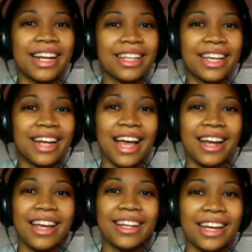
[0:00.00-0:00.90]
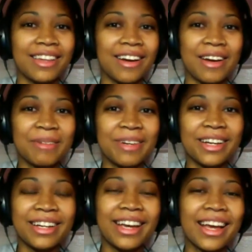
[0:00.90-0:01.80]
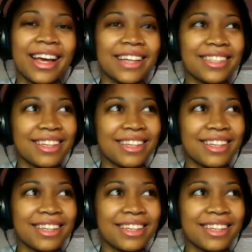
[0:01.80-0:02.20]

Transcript: I didn't get a headache like I thought I would. And so I was